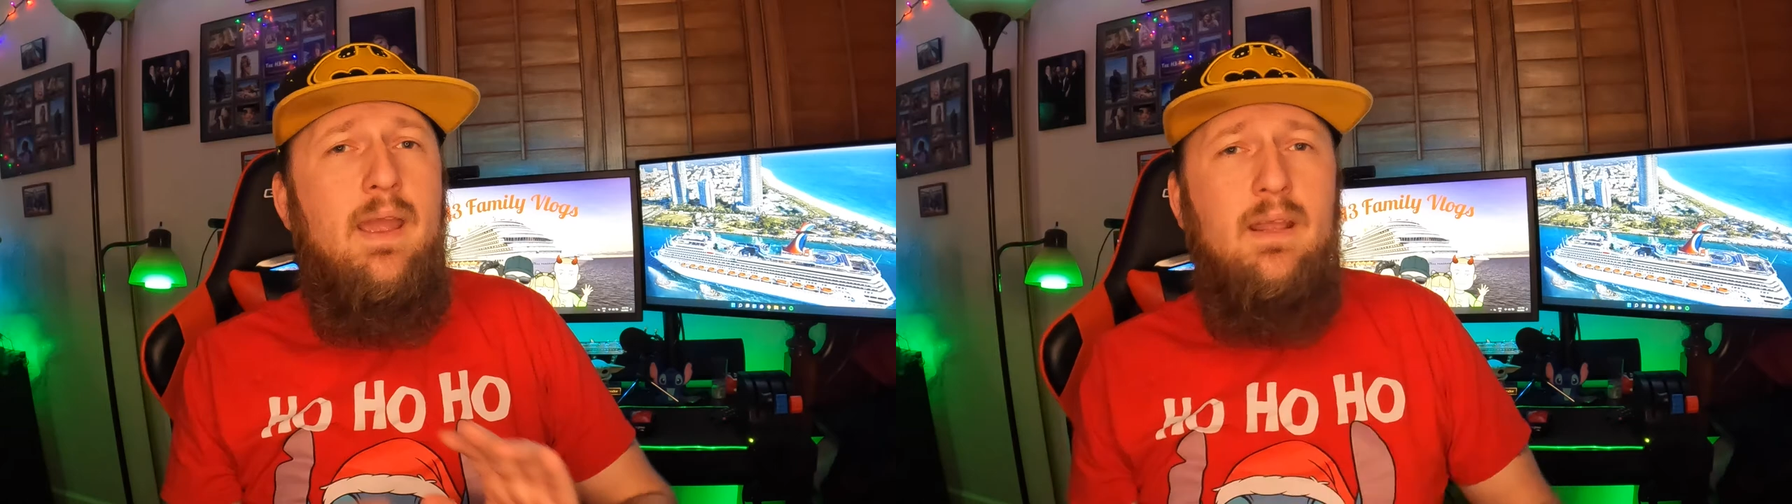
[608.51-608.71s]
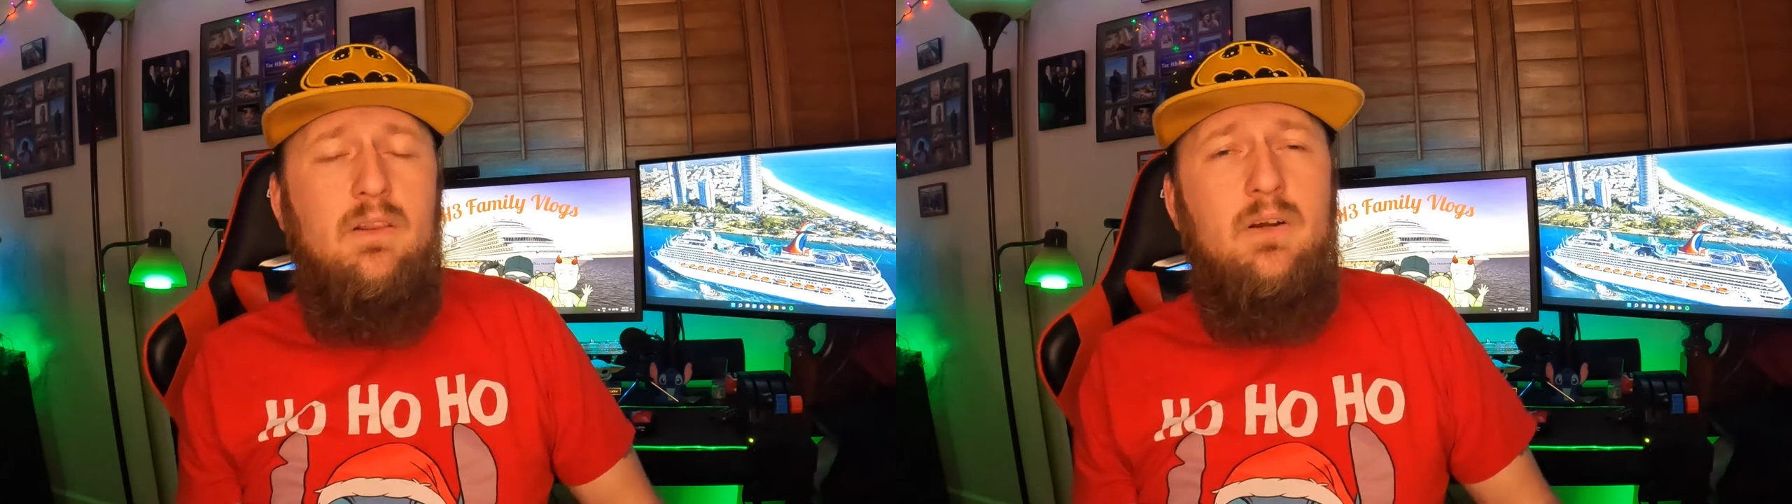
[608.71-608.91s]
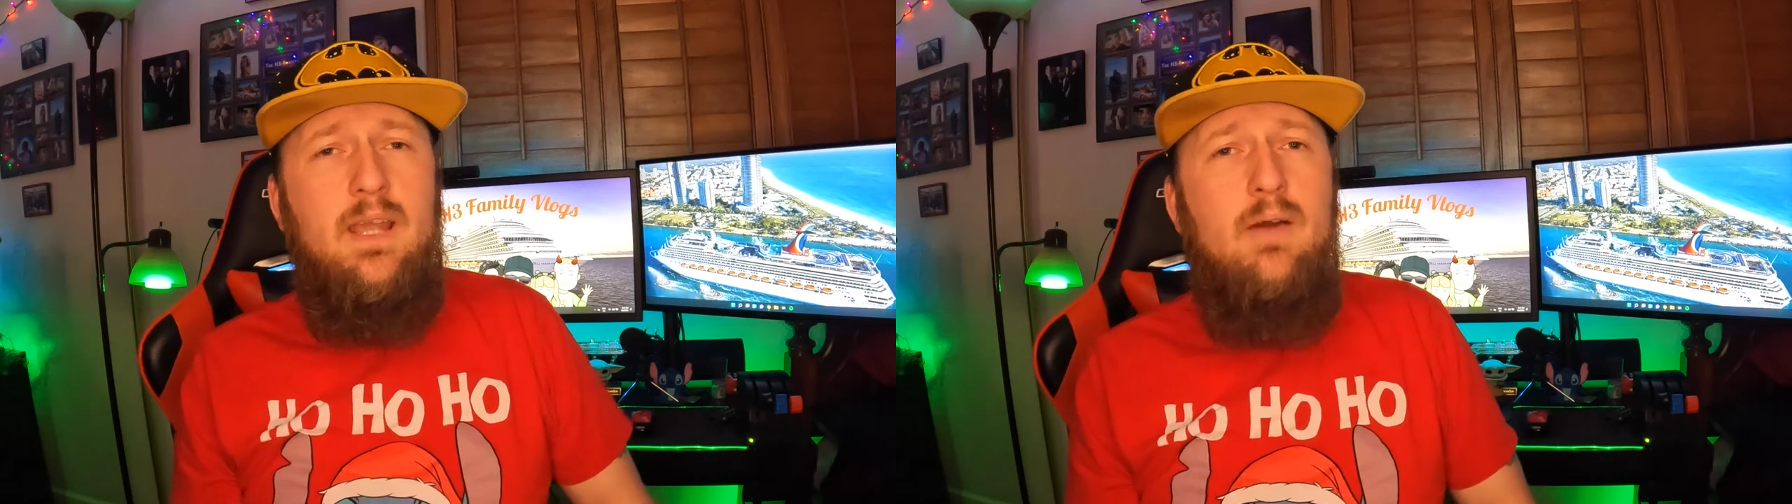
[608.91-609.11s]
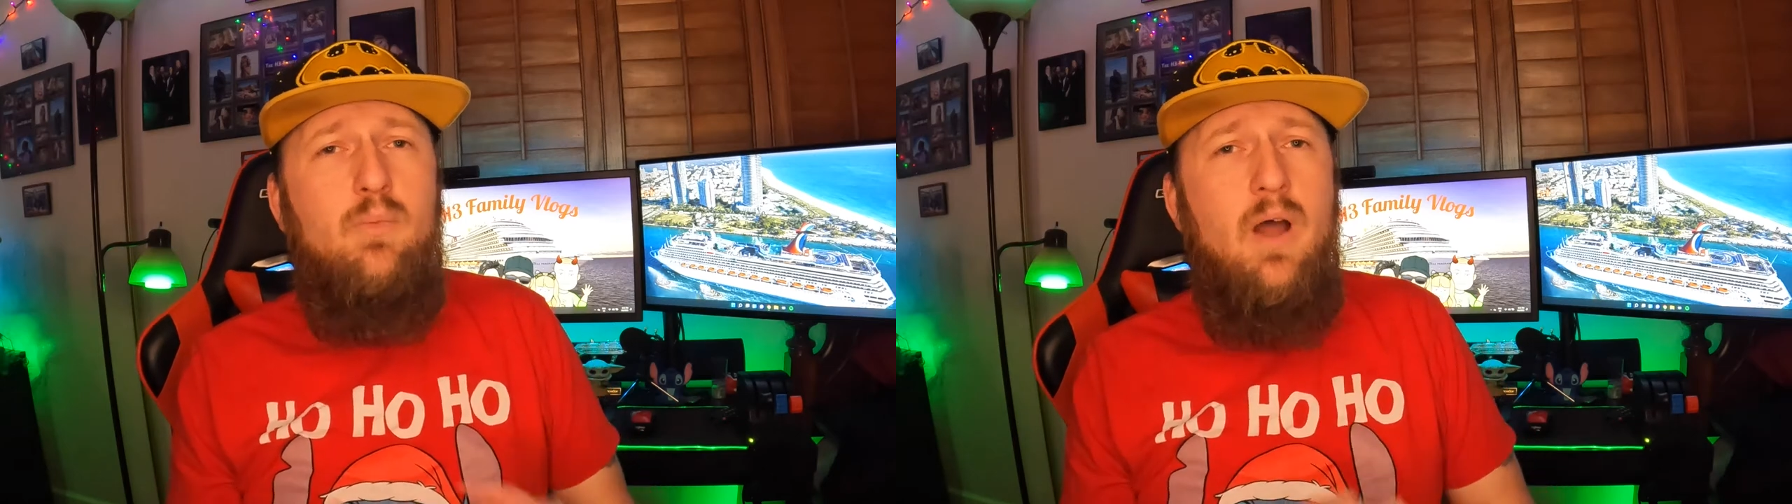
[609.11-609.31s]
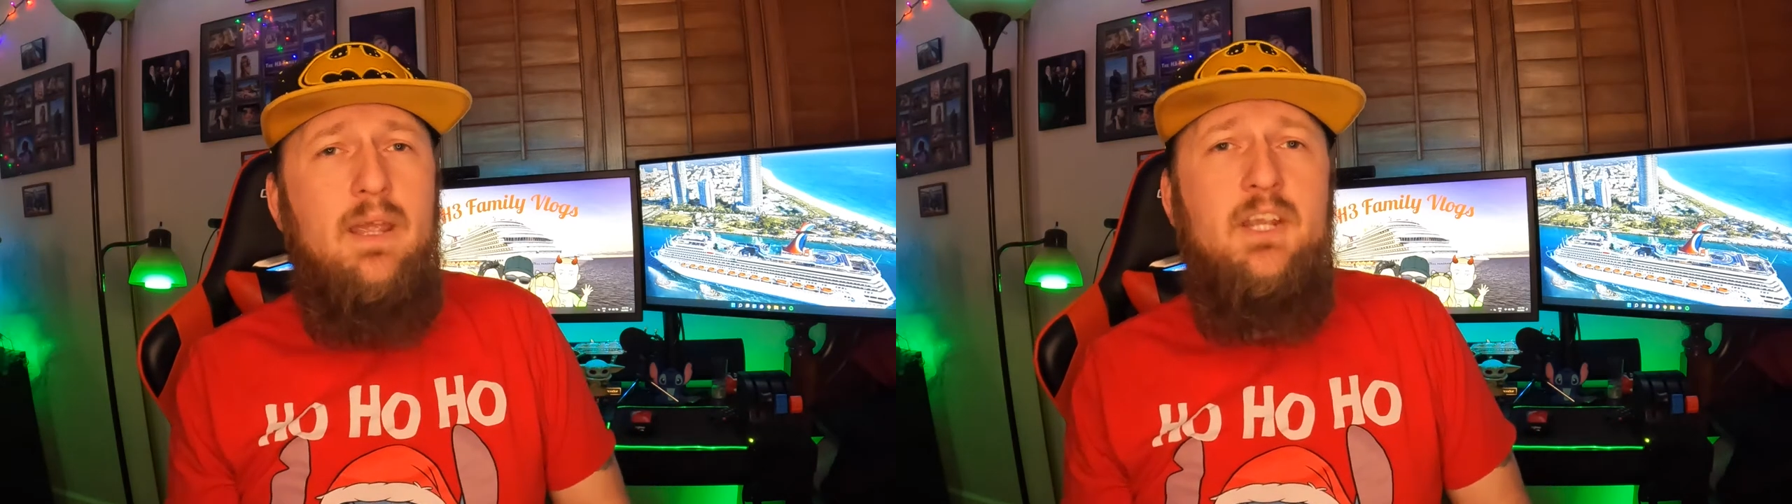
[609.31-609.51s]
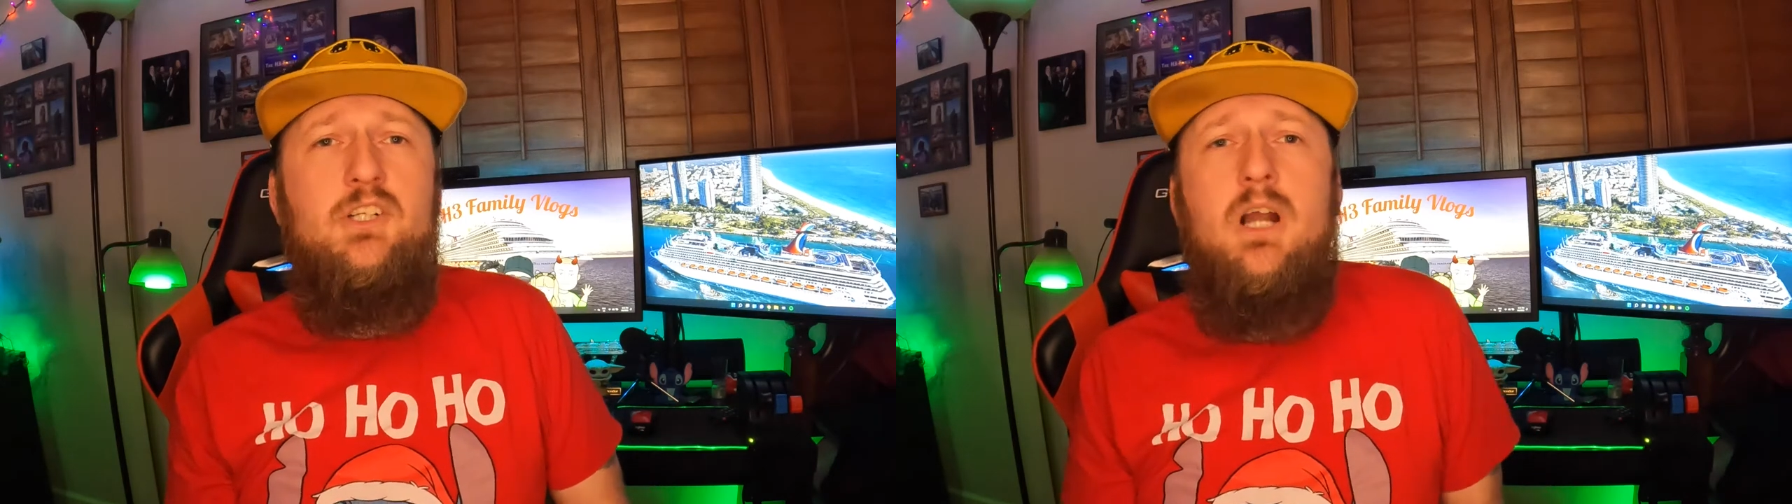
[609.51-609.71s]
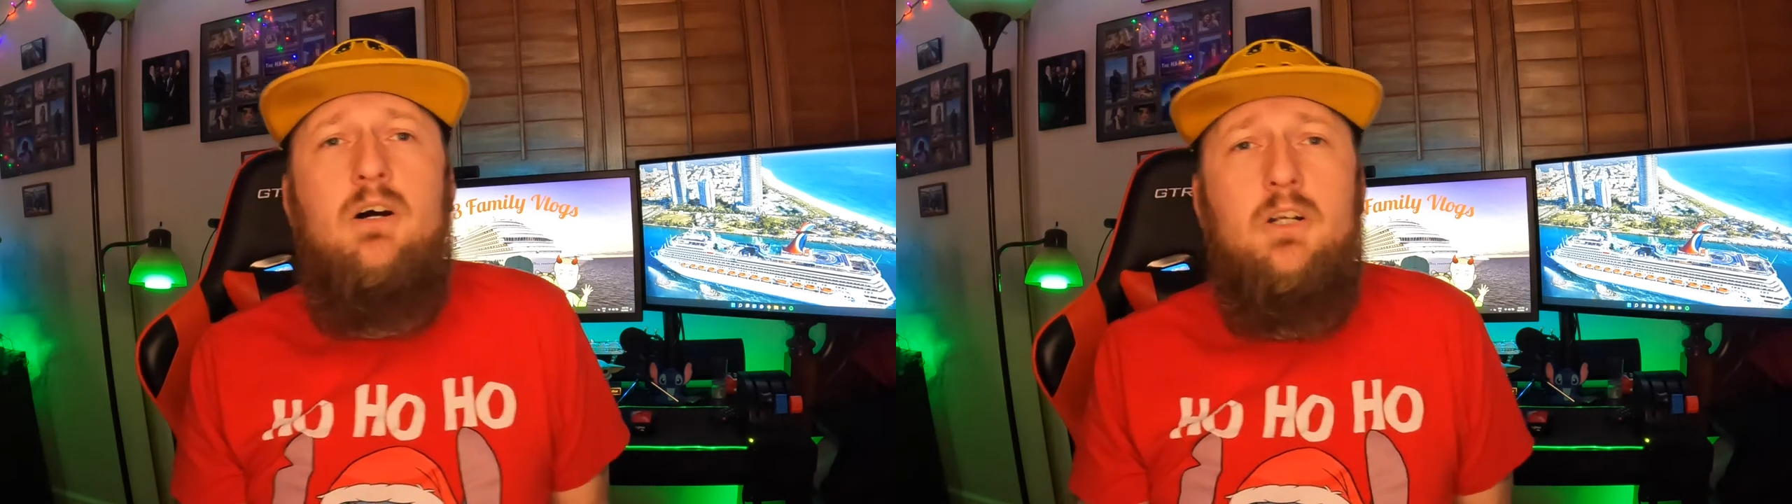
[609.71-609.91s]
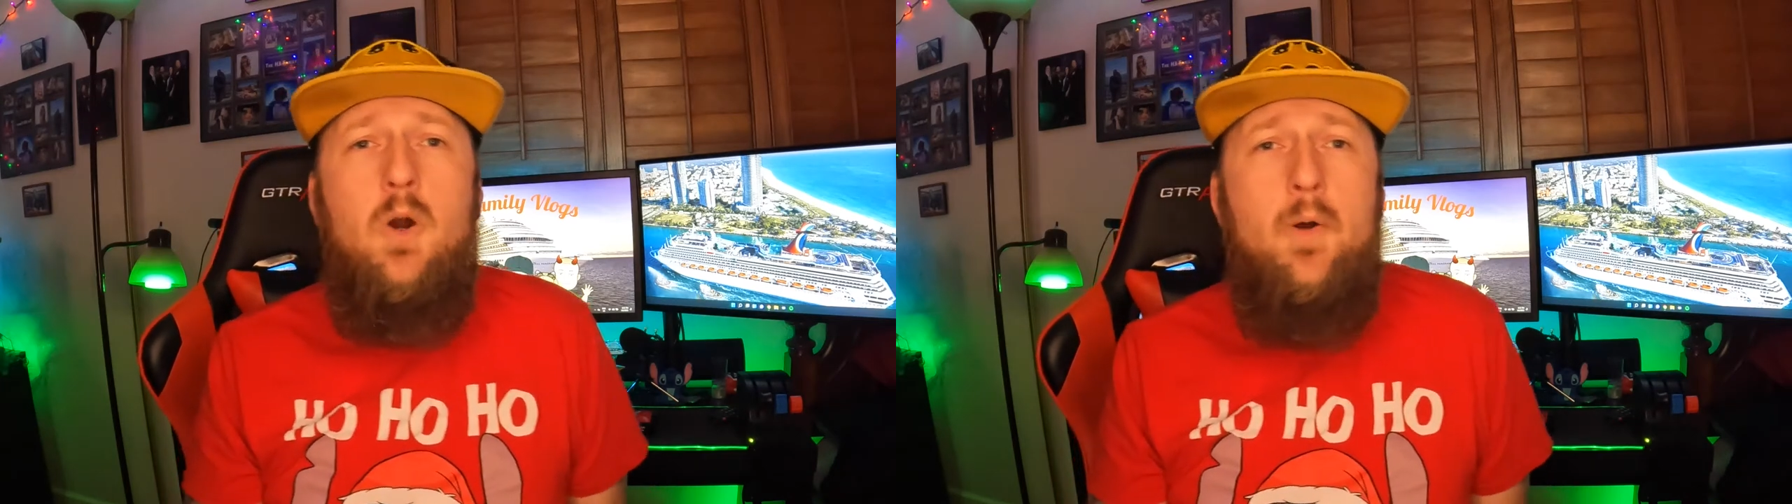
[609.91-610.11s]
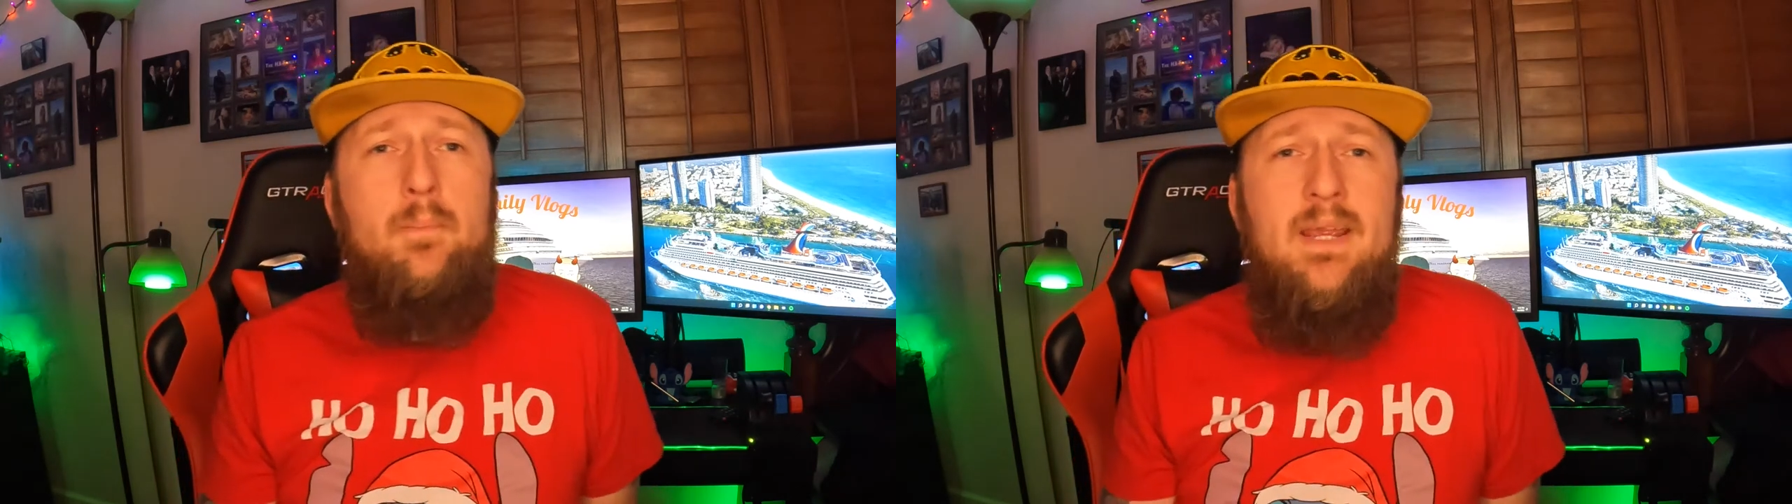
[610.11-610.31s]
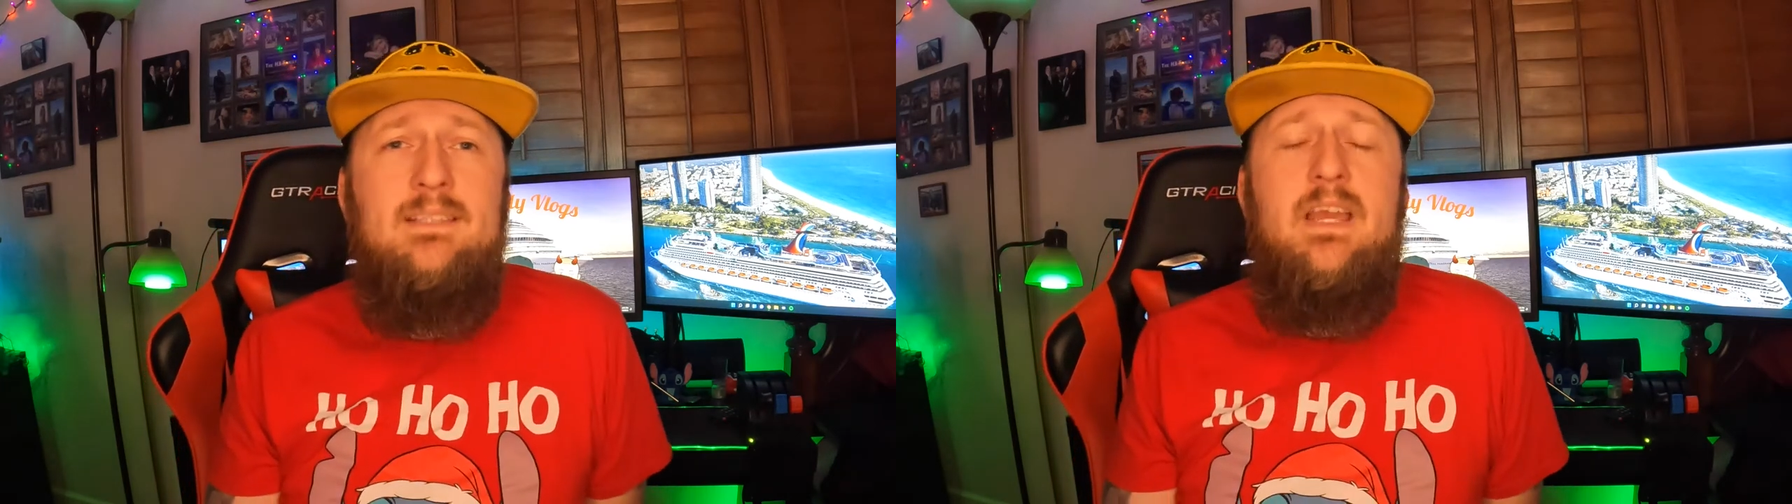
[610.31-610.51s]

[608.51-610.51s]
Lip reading: and look at what each color code means